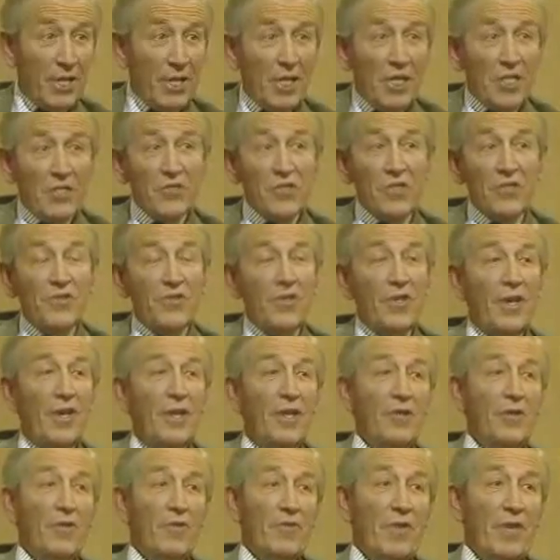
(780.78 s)
since the end of
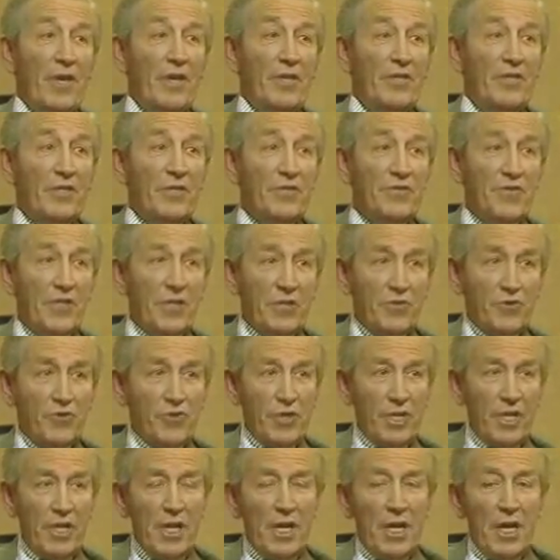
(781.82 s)
the 18th century,
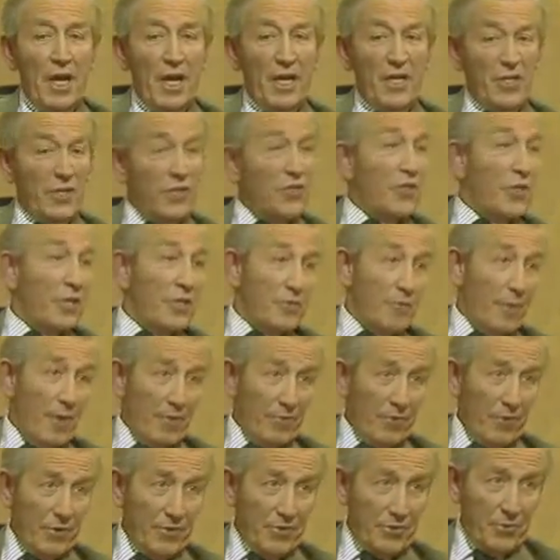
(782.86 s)
and Nietzsche is one of
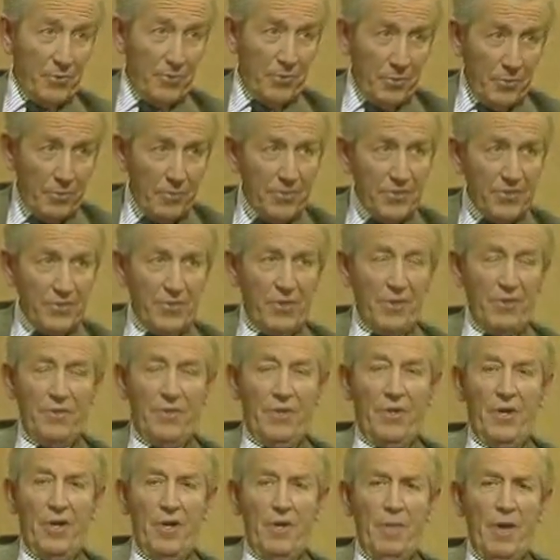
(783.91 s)
those who used the
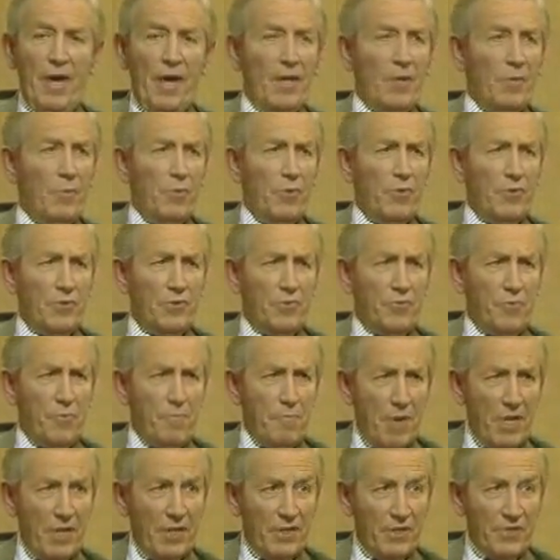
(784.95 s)
term and put
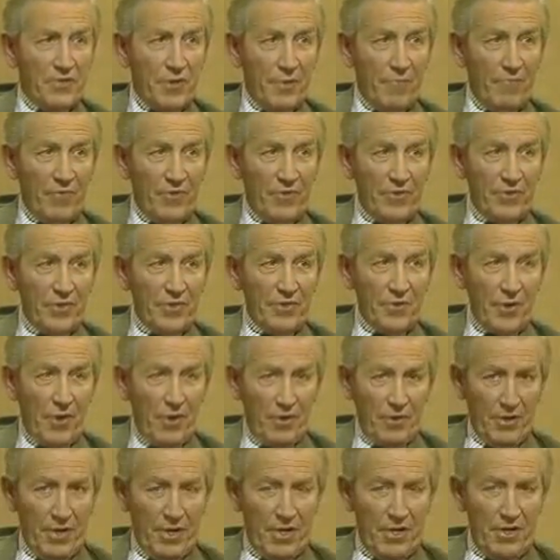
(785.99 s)
tremendous emphasis on
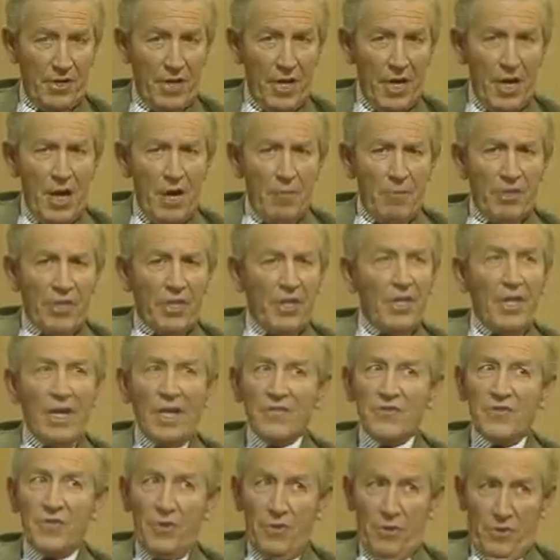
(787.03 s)
it. But he does
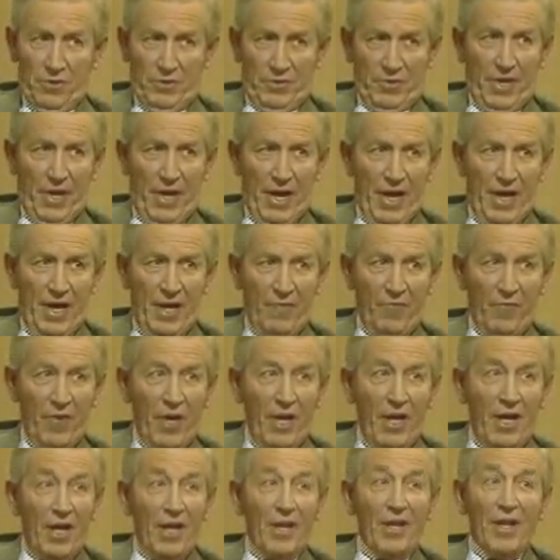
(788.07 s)
not have a
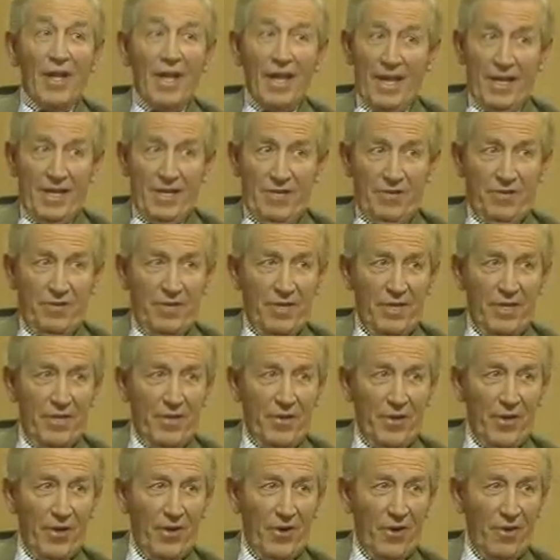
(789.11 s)
layer theory
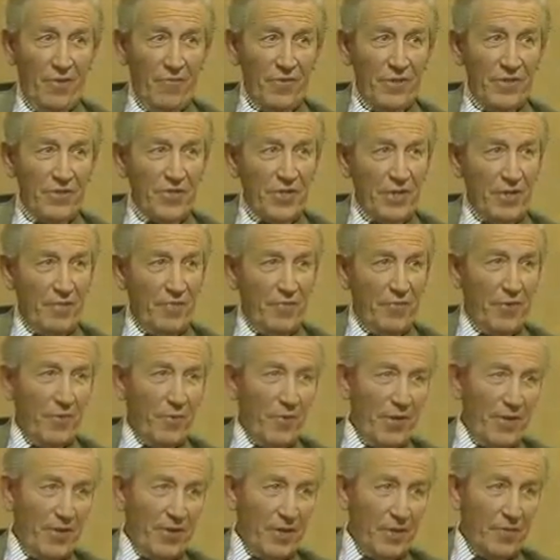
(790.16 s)
of the self the way
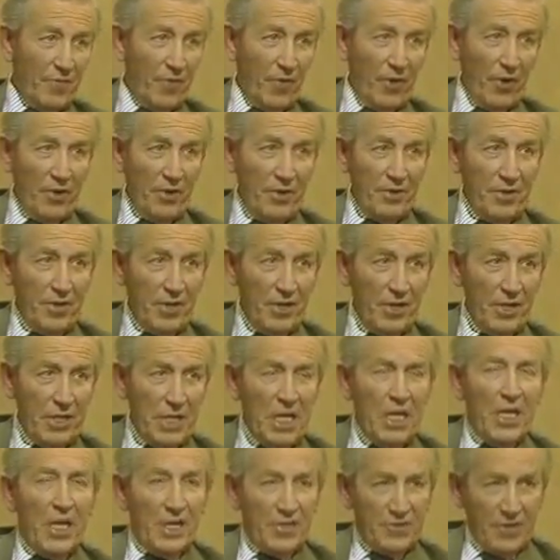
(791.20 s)
that Freud did.
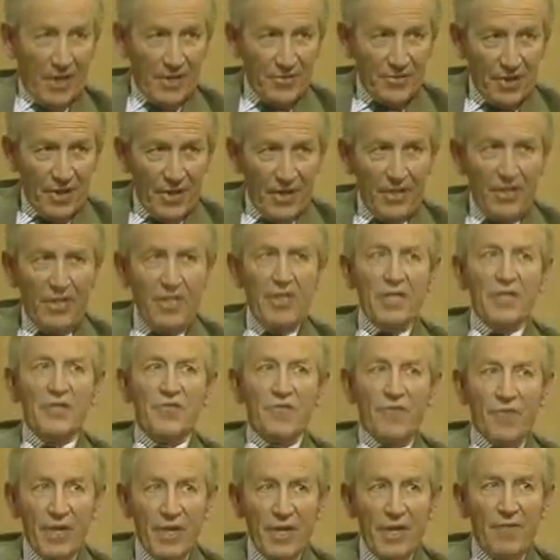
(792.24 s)
As I say, he is
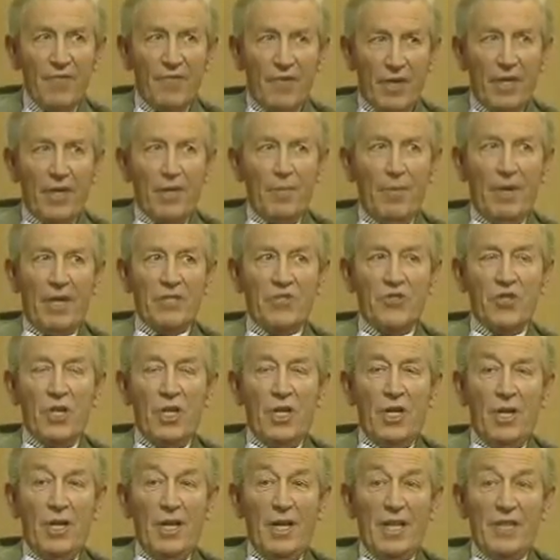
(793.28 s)
very, very much
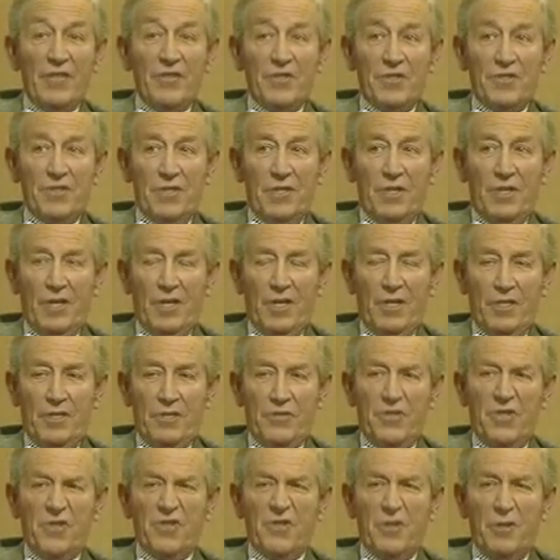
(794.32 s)
less
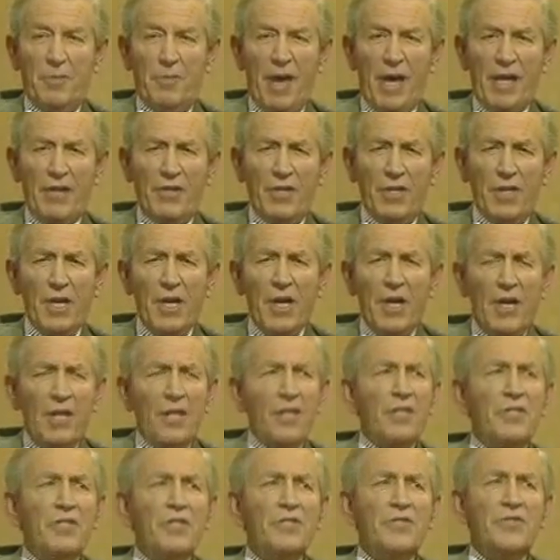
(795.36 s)
systematic. He
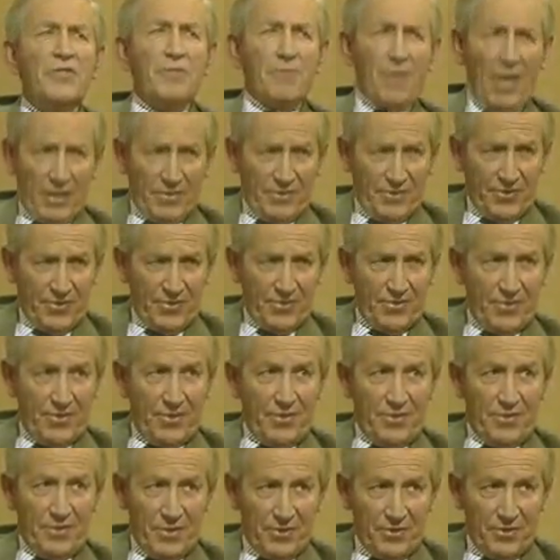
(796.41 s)
distrusts
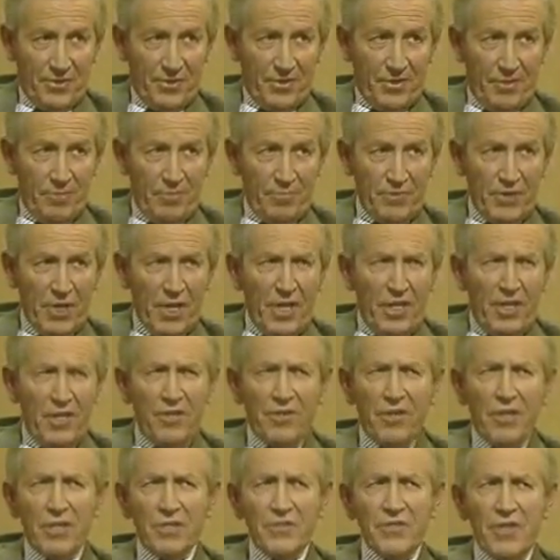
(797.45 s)
systems. He
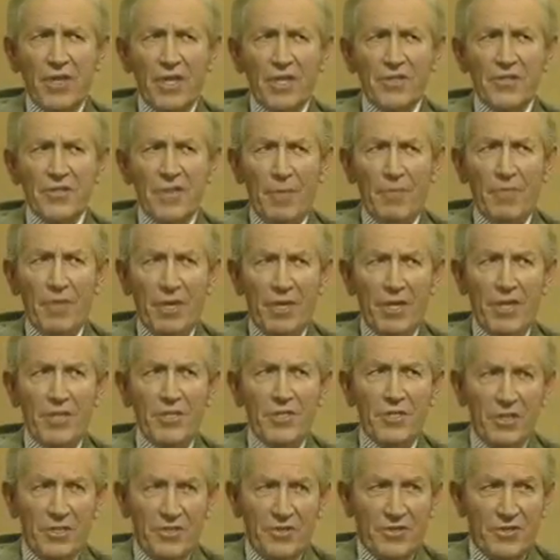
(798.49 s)
thinks there's something
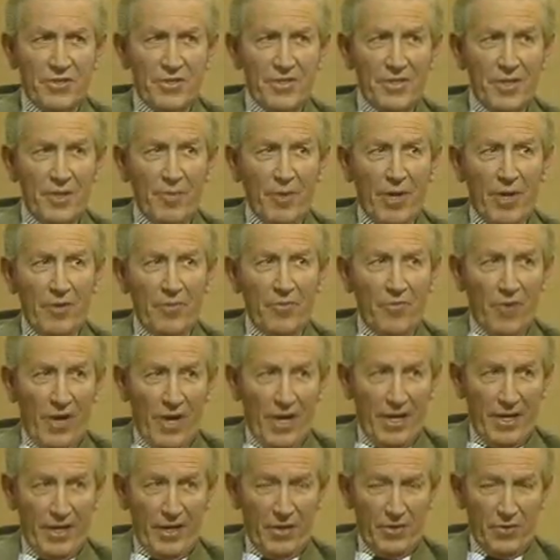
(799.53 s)
indecent about
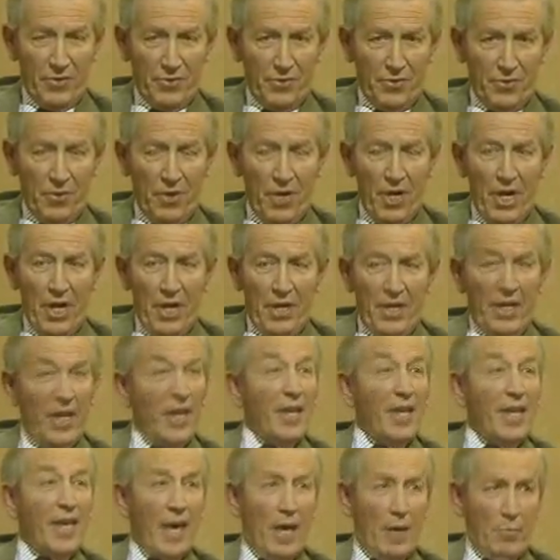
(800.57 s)
trying to
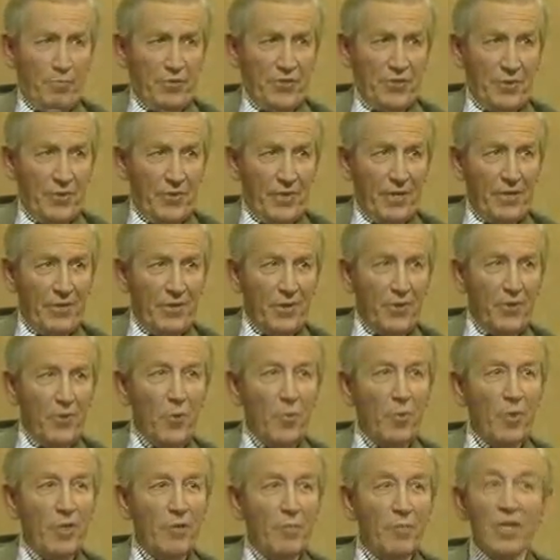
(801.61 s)
encapsulate a human
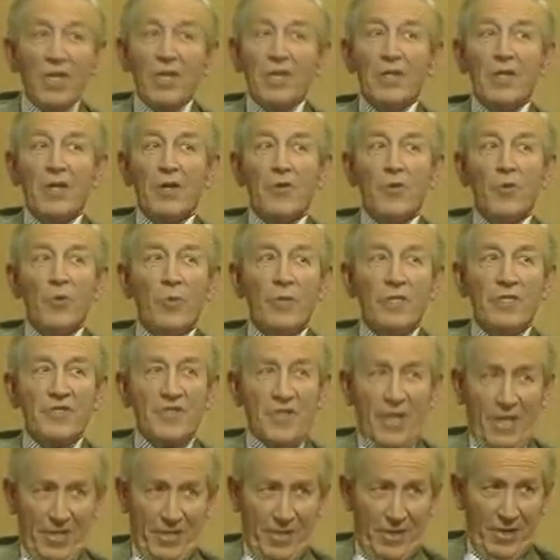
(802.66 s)
being, a human
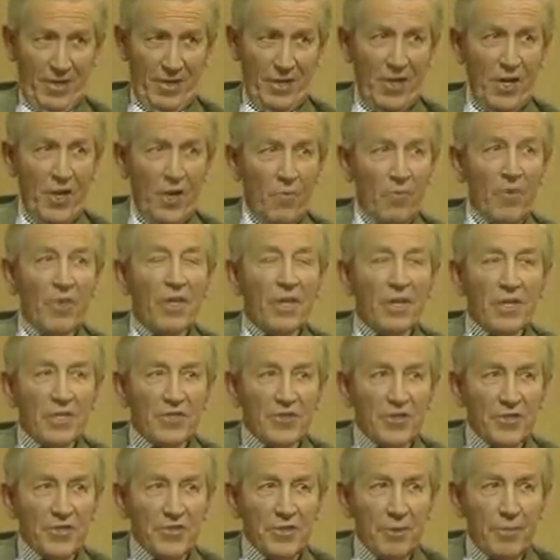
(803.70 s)
psyche, within a
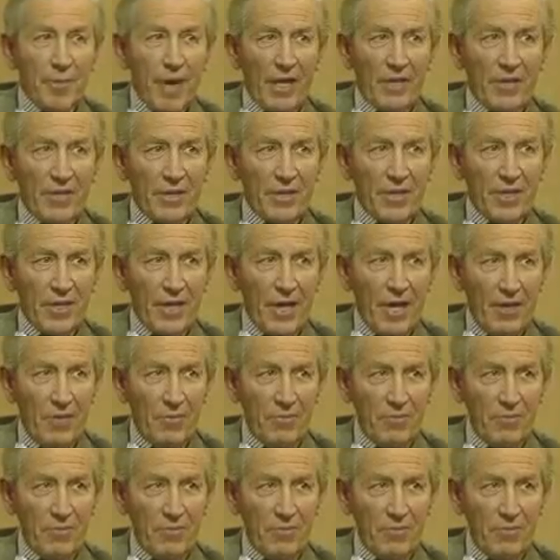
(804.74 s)
systematic account.